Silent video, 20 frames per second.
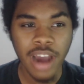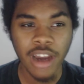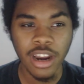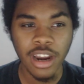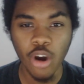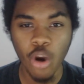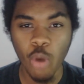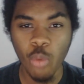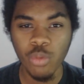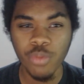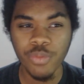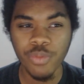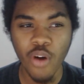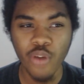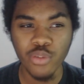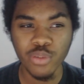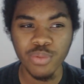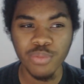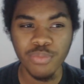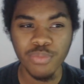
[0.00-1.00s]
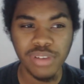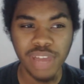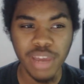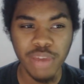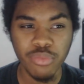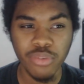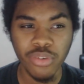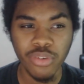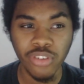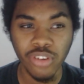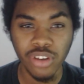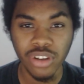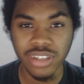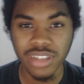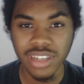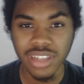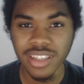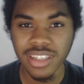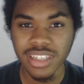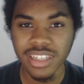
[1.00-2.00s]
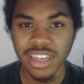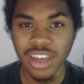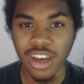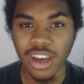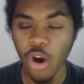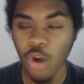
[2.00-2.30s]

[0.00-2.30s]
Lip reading: And at home, we've always been playing with full intensity.